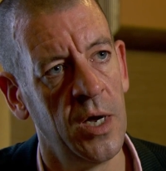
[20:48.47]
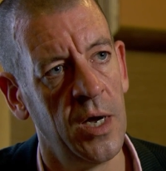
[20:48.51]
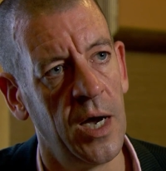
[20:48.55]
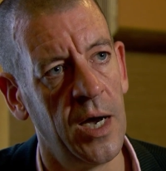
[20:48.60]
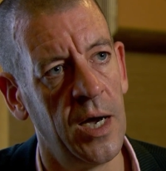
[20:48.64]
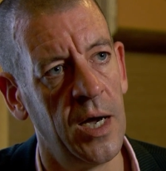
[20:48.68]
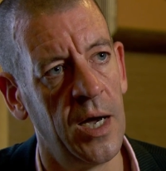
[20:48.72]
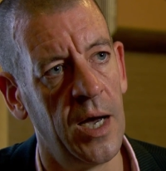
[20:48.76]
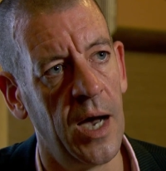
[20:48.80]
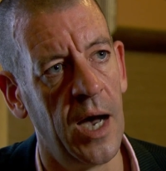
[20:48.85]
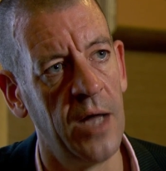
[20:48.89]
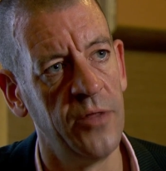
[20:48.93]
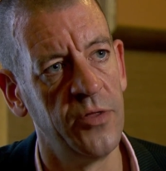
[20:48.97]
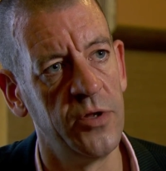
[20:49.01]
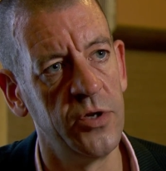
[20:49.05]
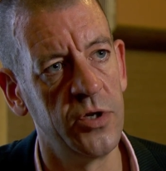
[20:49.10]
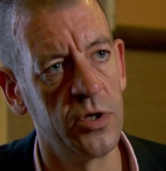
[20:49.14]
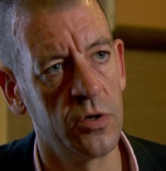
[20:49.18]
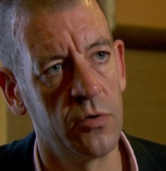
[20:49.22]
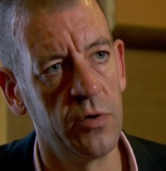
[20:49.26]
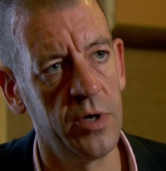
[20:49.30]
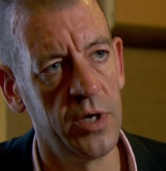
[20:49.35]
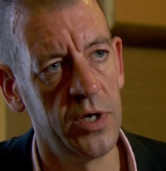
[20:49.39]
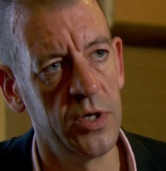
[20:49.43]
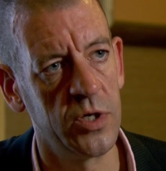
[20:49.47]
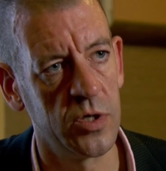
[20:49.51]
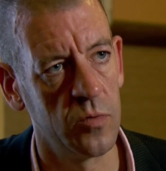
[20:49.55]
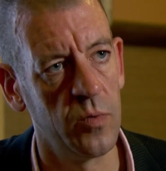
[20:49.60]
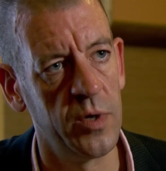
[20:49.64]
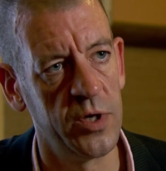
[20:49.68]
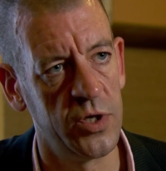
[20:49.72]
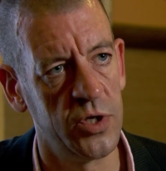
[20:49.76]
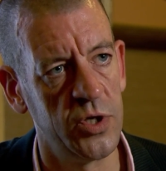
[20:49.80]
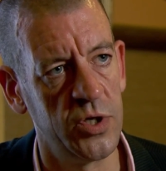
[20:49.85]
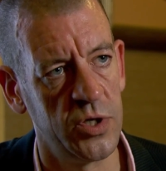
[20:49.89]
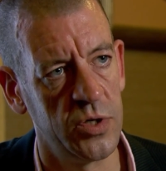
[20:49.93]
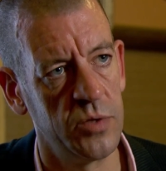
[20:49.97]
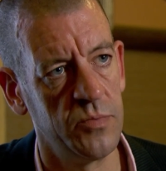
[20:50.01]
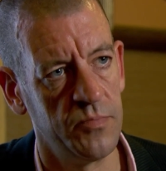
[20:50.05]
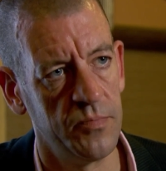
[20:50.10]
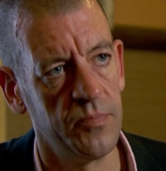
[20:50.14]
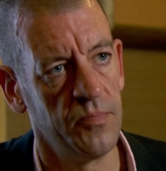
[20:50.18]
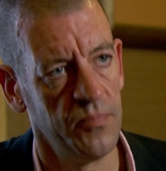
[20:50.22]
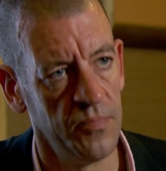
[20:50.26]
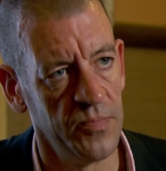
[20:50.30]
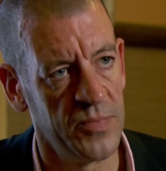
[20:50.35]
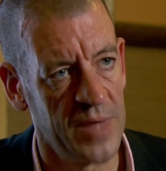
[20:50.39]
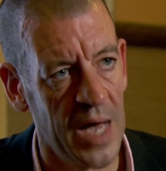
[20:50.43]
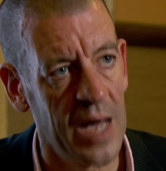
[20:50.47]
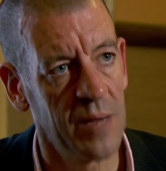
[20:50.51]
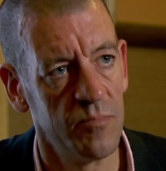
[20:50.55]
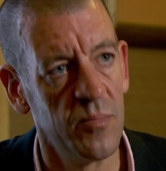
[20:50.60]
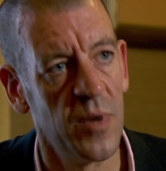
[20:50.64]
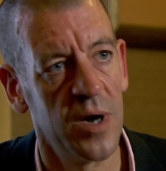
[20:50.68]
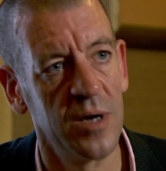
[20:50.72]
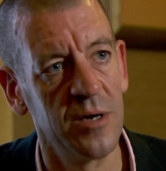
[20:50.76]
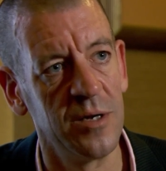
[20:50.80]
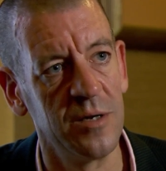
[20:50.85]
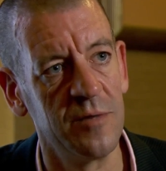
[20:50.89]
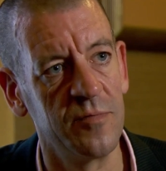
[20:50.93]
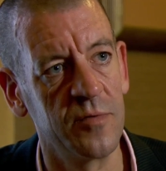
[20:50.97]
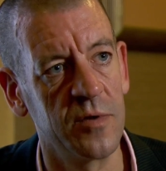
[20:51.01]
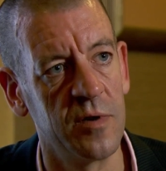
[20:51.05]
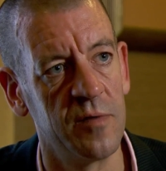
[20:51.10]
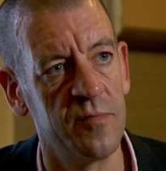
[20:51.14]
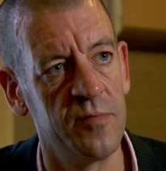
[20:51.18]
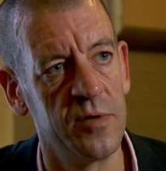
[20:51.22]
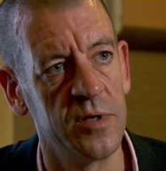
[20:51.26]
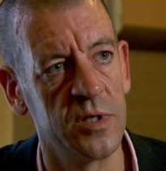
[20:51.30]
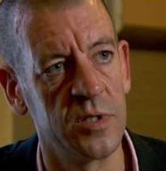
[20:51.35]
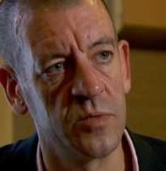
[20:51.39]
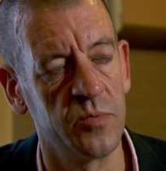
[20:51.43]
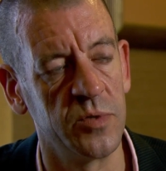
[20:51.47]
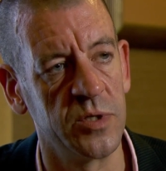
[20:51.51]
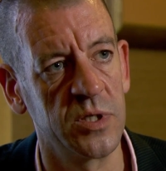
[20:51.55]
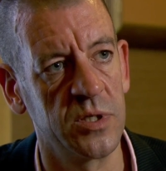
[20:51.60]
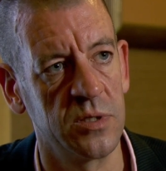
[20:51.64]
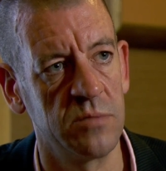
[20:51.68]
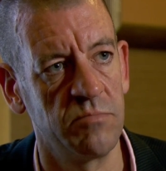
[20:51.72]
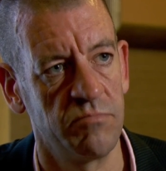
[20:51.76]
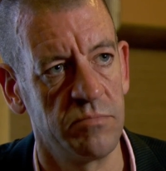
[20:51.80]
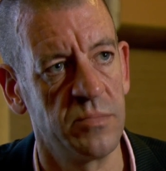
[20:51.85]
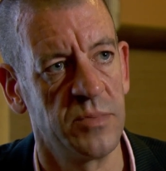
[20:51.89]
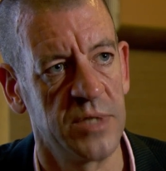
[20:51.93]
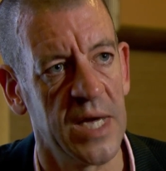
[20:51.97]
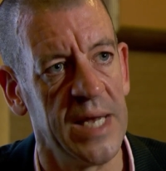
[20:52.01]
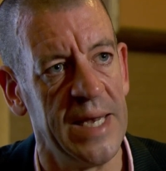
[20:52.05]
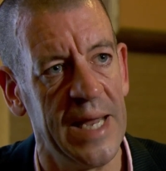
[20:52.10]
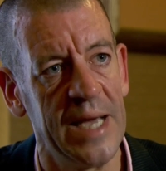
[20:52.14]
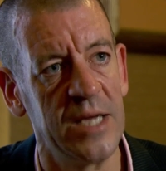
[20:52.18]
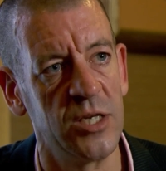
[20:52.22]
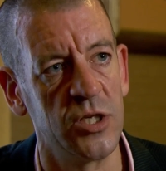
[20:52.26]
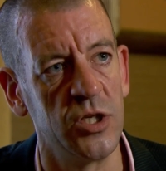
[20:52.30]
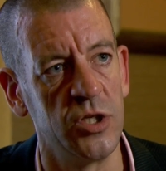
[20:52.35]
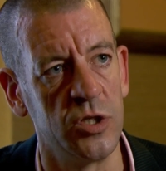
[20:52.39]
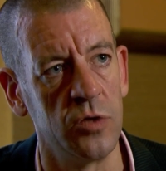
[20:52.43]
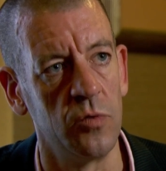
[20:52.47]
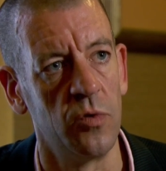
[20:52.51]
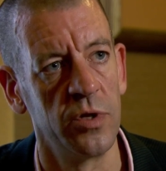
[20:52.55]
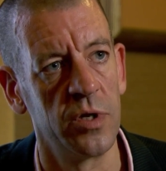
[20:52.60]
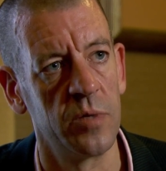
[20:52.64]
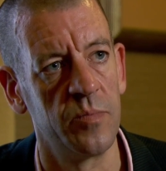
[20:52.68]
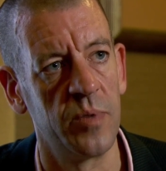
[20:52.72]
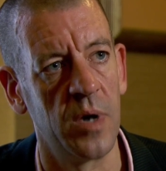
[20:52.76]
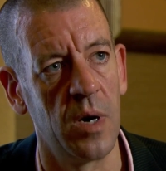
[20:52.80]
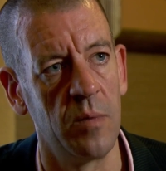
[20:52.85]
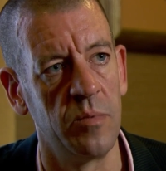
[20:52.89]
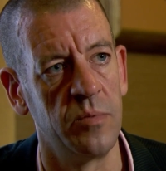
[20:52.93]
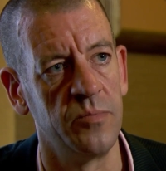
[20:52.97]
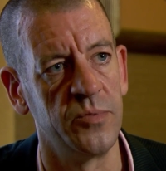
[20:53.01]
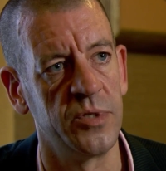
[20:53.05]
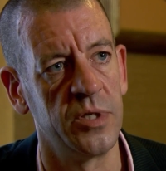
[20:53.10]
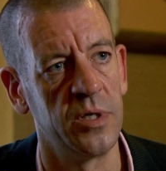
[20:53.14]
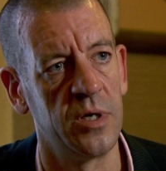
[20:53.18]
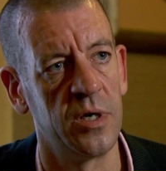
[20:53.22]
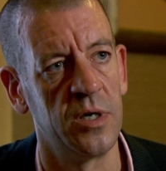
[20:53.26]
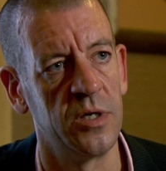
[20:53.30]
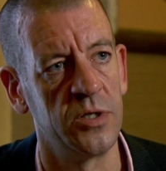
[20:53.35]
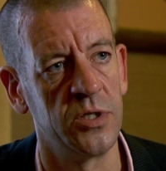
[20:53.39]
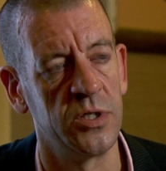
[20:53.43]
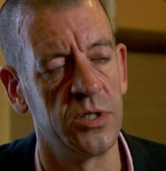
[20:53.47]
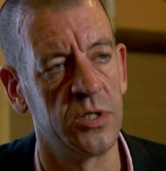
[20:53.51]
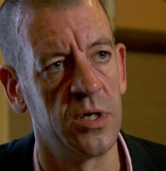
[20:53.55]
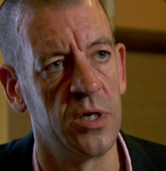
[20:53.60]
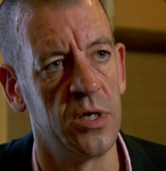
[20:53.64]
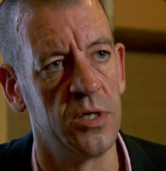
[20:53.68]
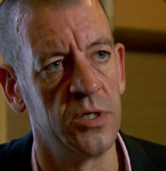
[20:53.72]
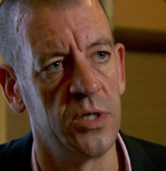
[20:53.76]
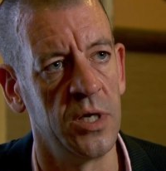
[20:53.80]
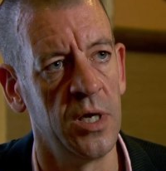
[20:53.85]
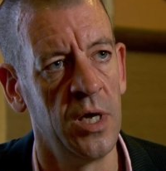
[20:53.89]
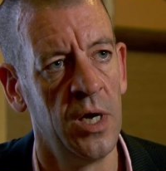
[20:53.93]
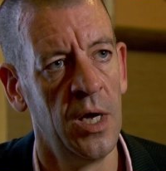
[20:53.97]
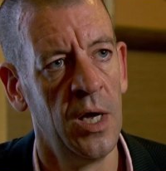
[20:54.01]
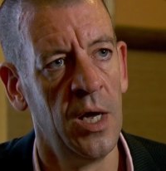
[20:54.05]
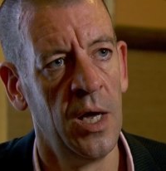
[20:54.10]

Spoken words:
and the degree to which that model of governance was connected to other problems in Irish society.